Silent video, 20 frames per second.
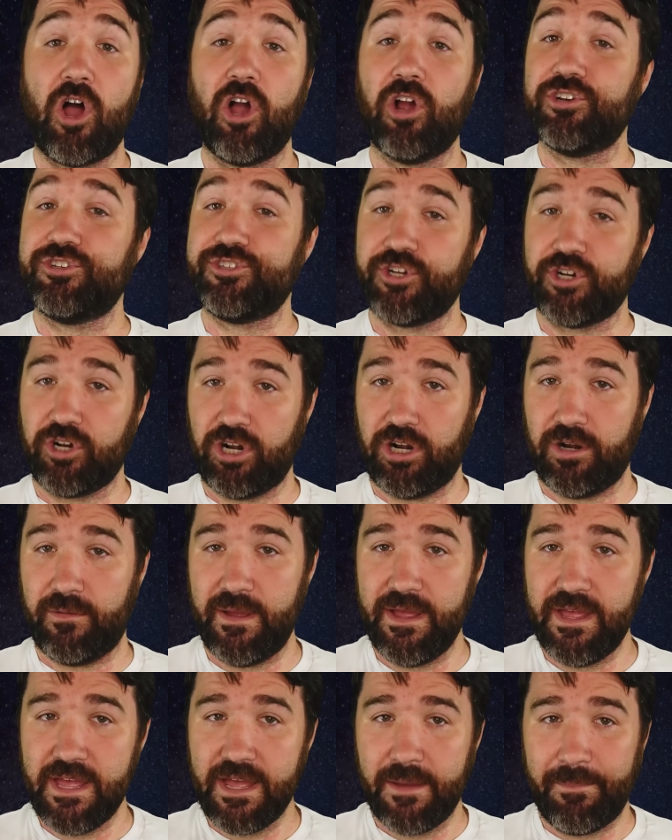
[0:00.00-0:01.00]

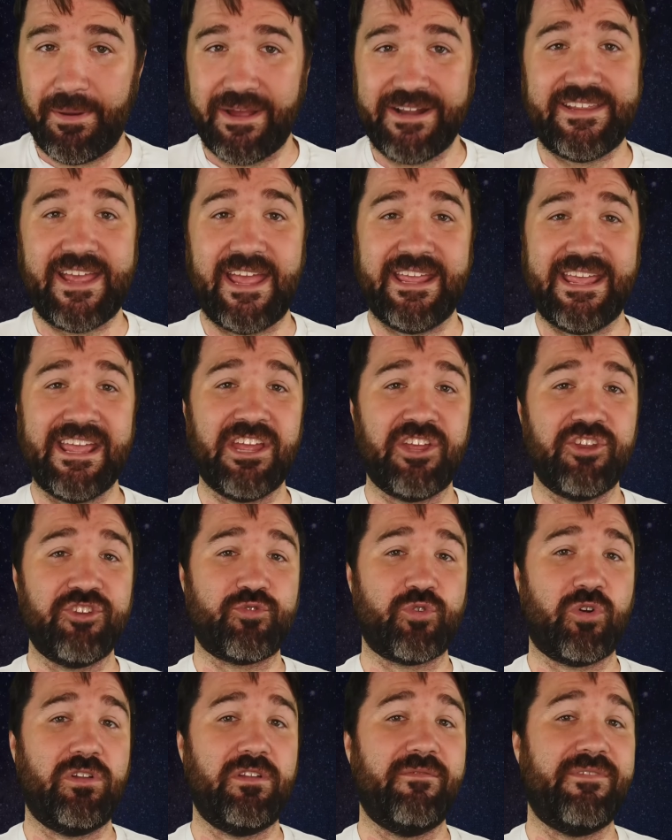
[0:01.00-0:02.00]
long-term by taking
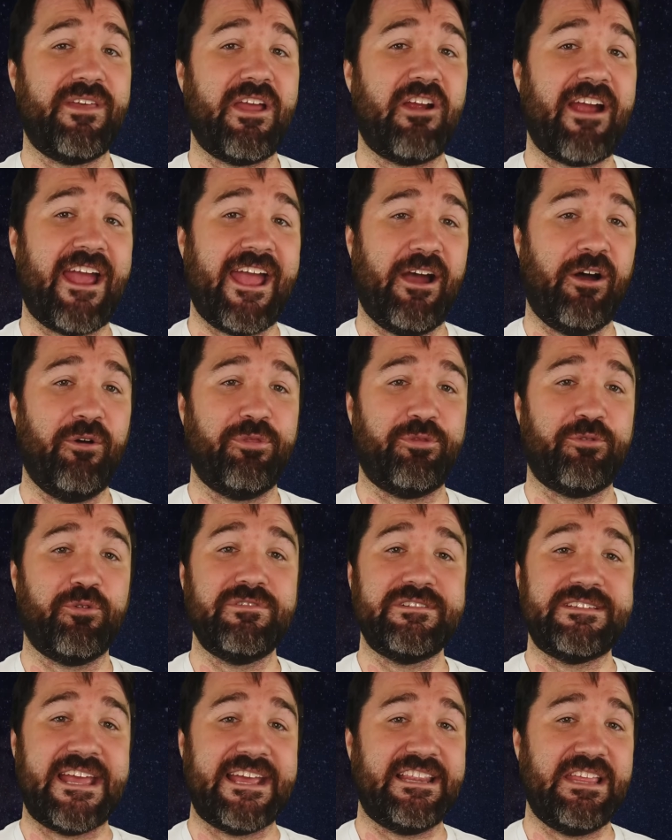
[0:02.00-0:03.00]
control of their health
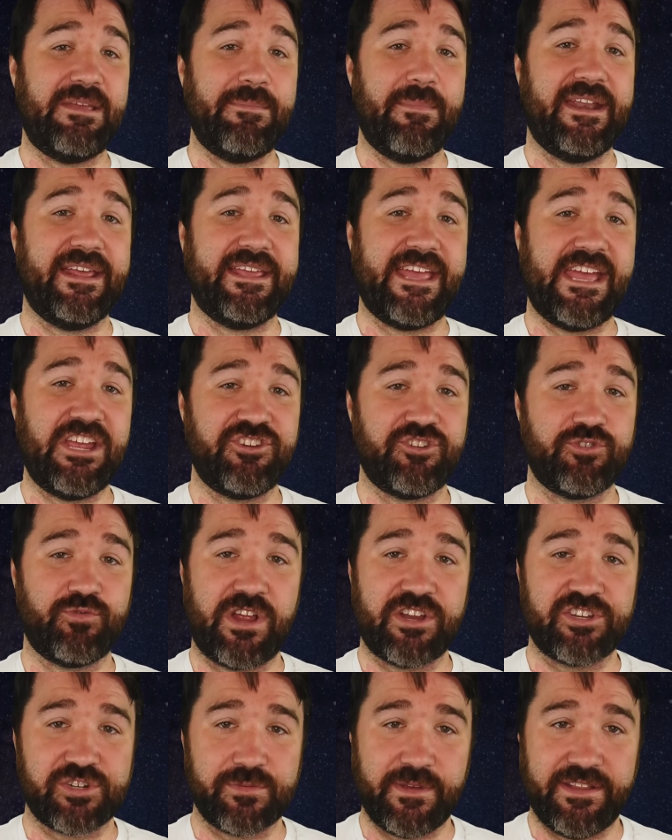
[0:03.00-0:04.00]
through daily
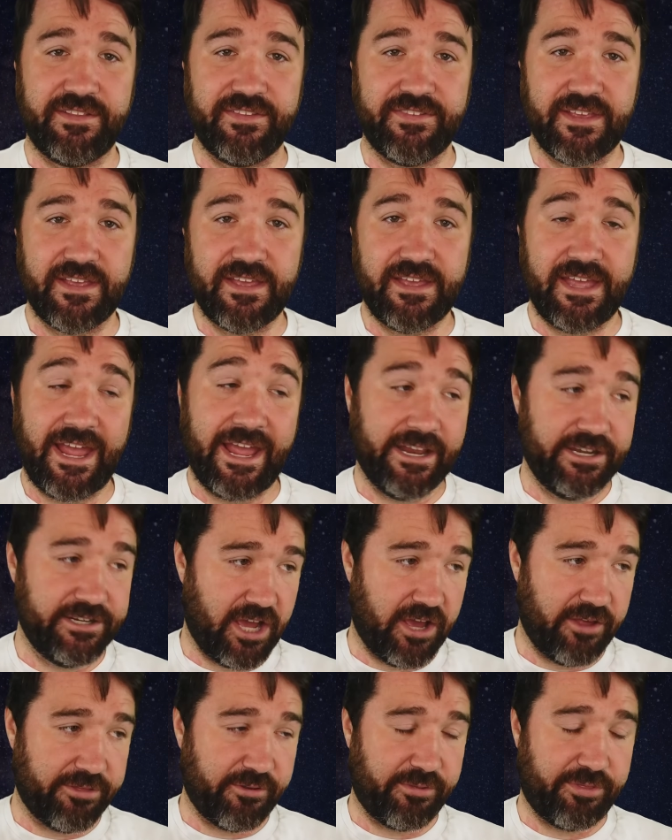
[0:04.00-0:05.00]
medication regimens
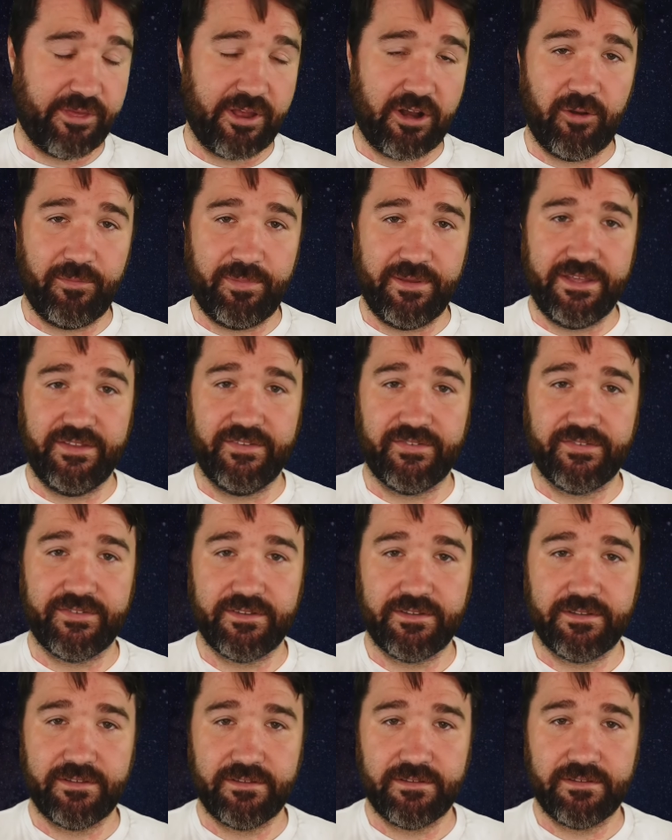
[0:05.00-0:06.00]
and other
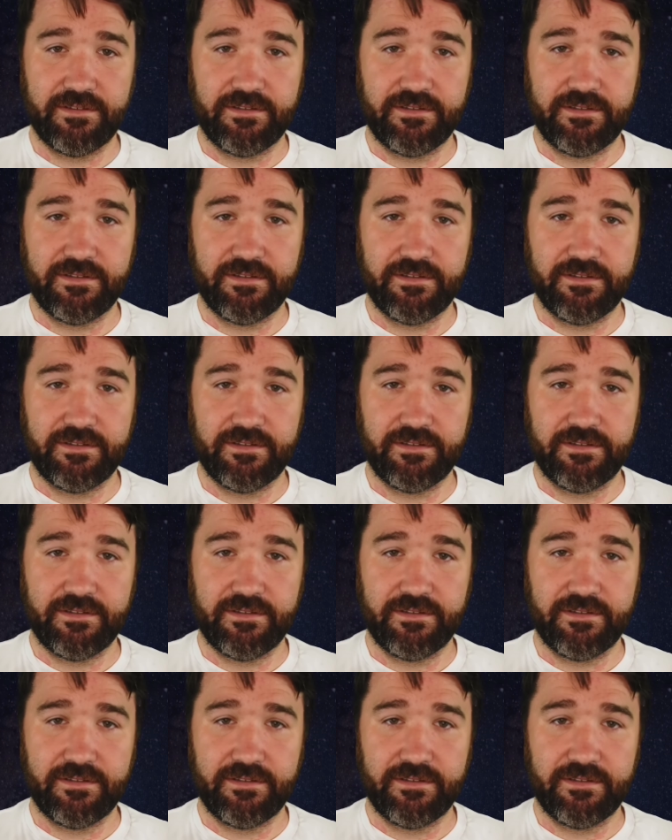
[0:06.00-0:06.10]
therapies.